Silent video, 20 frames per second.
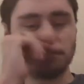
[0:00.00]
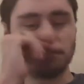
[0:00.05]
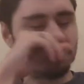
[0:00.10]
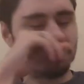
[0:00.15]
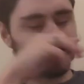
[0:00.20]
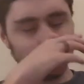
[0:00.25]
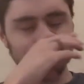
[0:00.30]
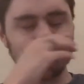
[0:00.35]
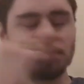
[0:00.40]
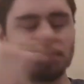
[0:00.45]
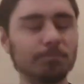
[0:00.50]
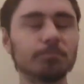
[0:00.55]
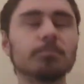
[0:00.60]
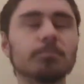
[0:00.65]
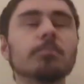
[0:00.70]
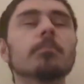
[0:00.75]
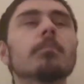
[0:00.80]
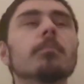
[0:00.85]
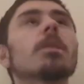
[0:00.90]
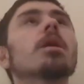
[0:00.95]
he
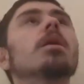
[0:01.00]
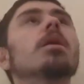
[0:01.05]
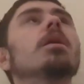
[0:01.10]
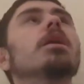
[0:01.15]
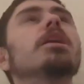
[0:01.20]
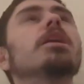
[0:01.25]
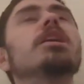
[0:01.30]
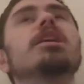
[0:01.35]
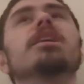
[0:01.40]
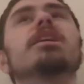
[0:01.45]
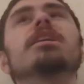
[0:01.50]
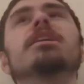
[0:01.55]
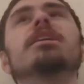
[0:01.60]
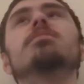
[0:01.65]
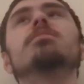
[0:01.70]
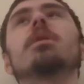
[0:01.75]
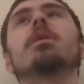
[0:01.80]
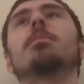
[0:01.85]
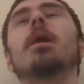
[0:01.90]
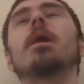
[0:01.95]
like bought an adapter to
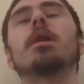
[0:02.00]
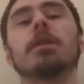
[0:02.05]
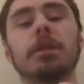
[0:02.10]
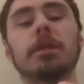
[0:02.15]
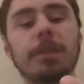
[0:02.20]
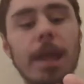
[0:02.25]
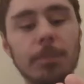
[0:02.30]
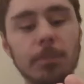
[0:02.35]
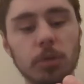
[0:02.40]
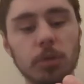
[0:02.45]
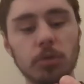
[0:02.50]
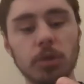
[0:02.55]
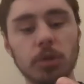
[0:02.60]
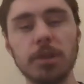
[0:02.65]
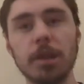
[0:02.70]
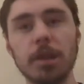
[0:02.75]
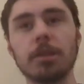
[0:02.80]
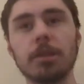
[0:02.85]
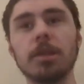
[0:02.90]
connect Ethernet into his